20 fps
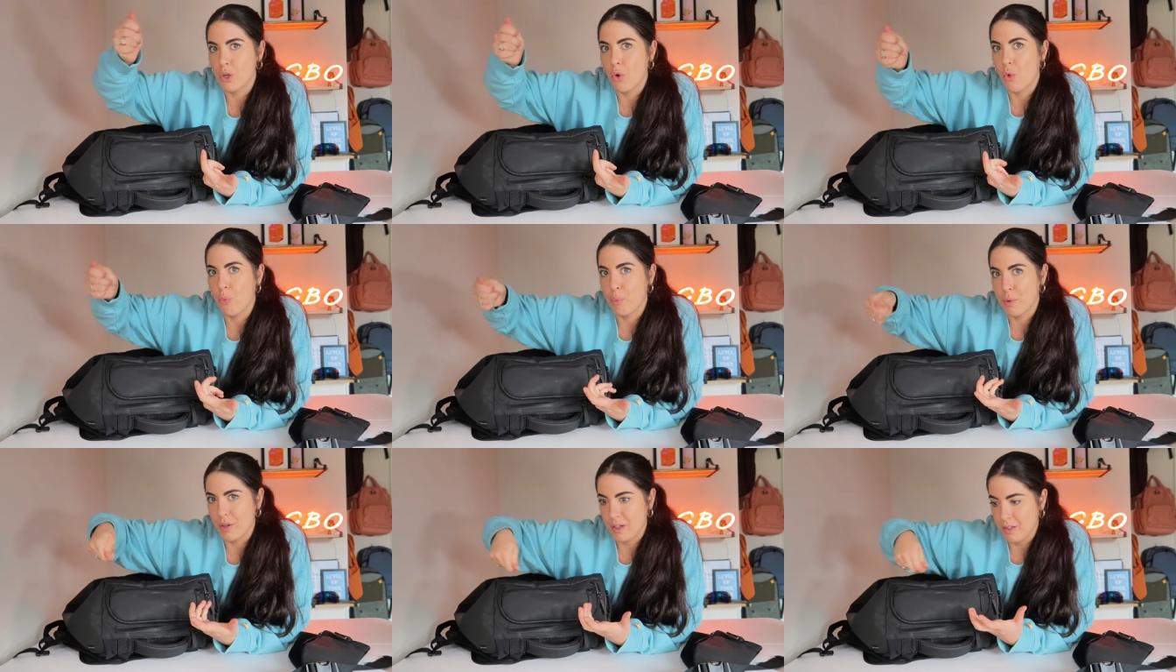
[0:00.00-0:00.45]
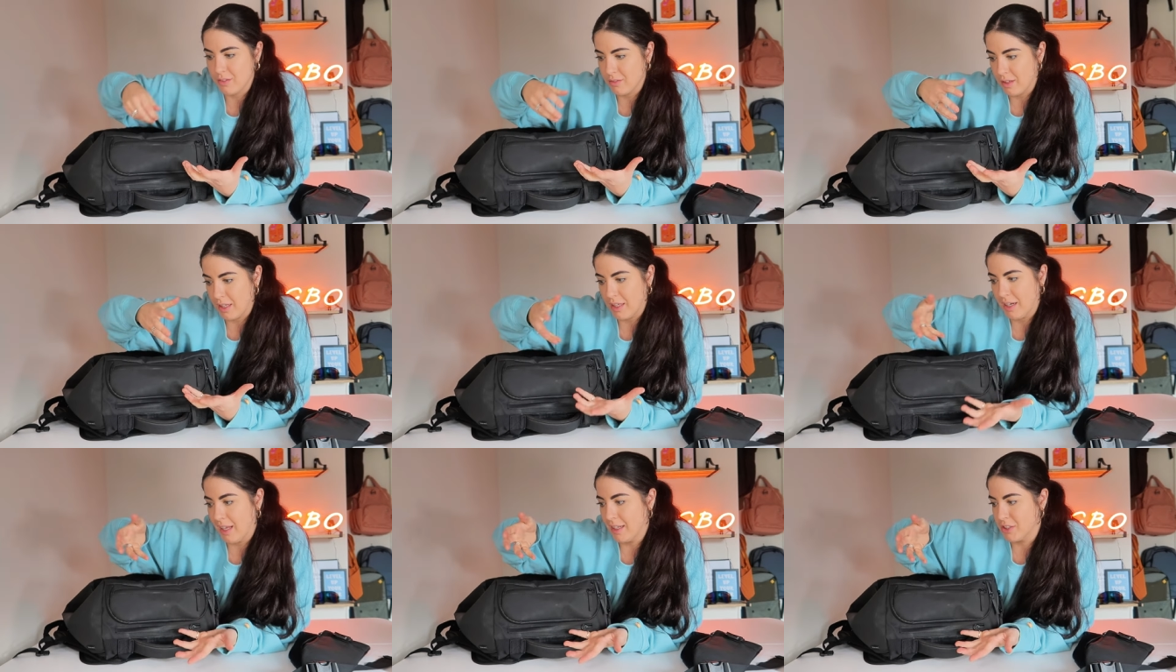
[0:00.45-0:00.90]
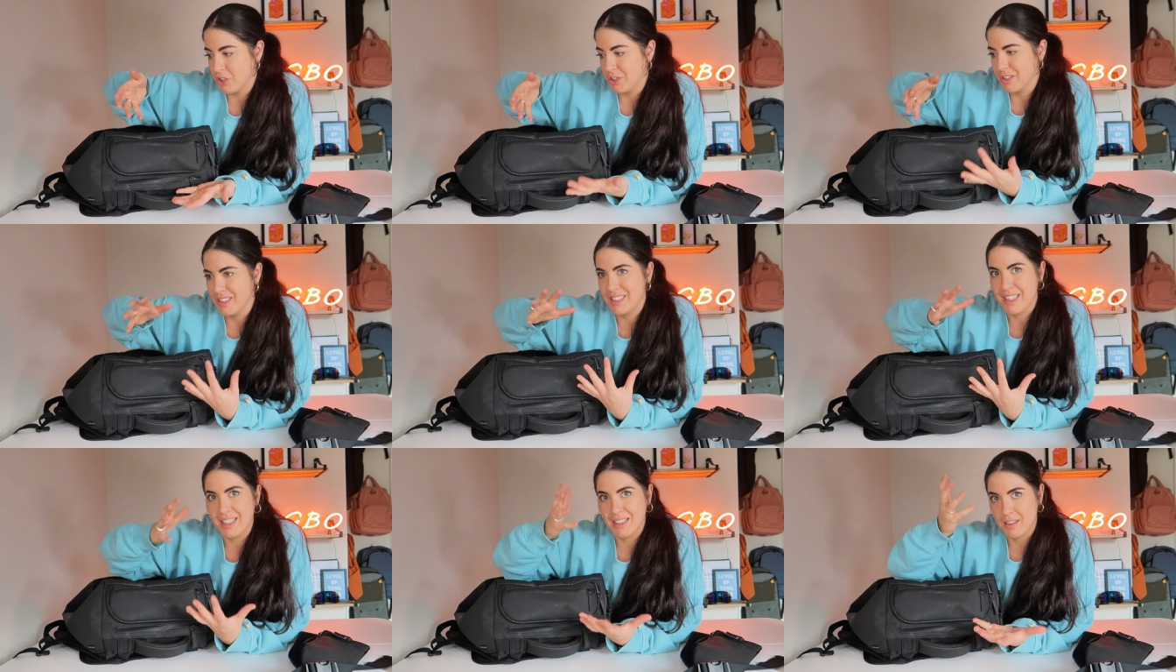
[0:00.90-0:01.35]
open it and as
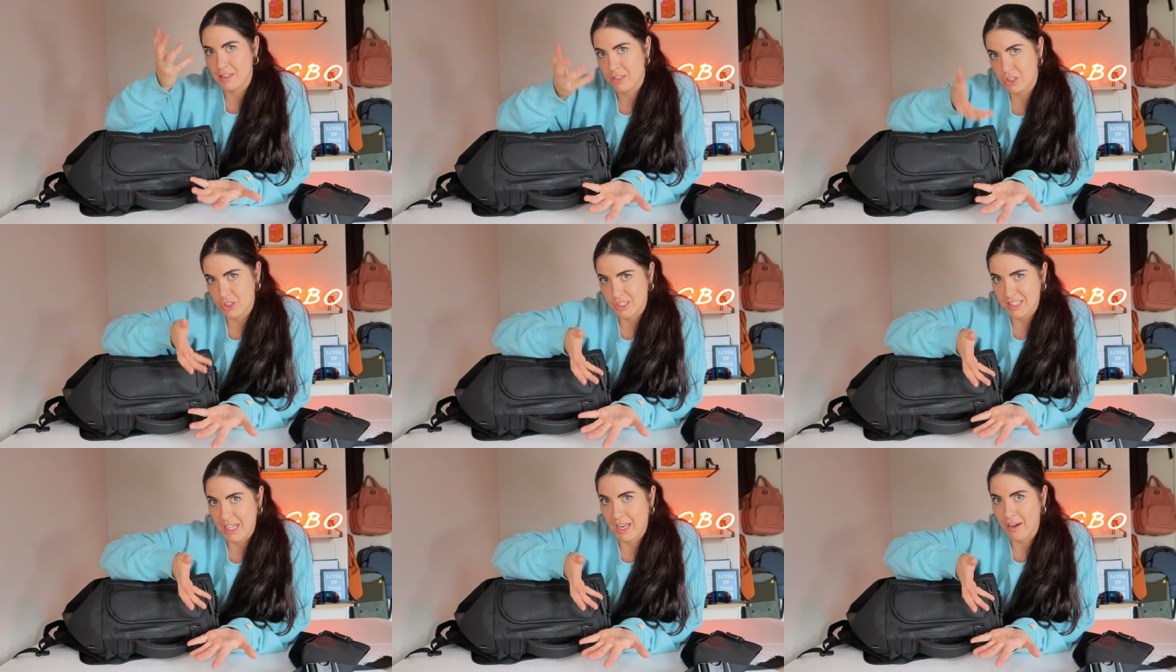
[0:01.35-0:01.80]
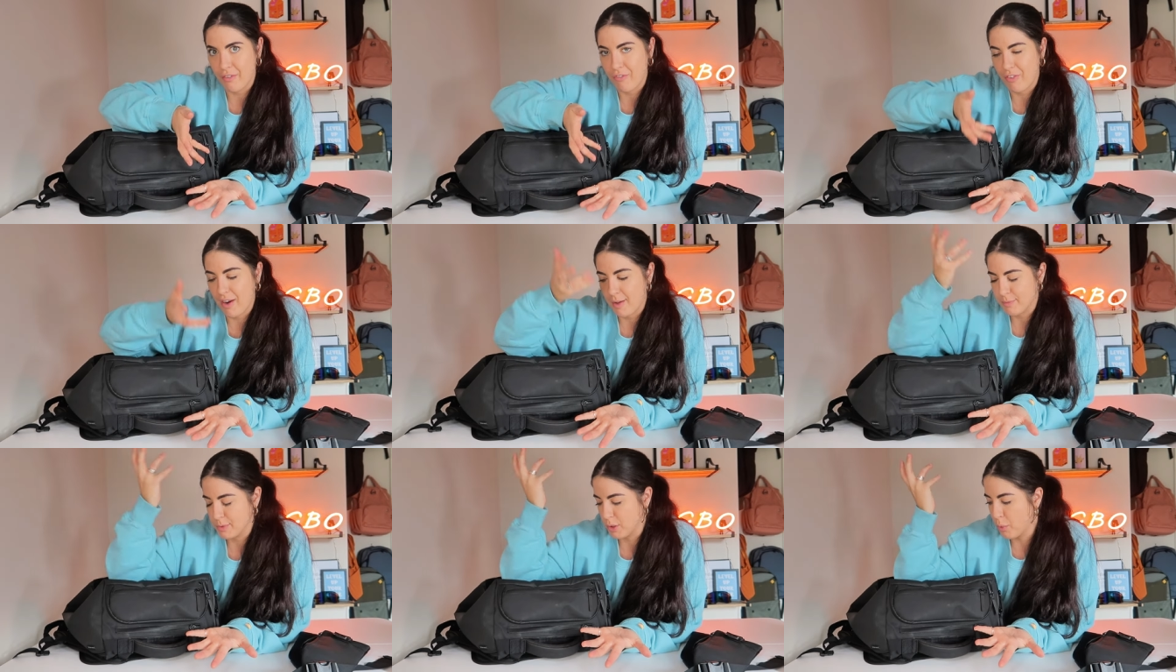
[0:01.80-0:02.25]
you've seen it just kind of flaps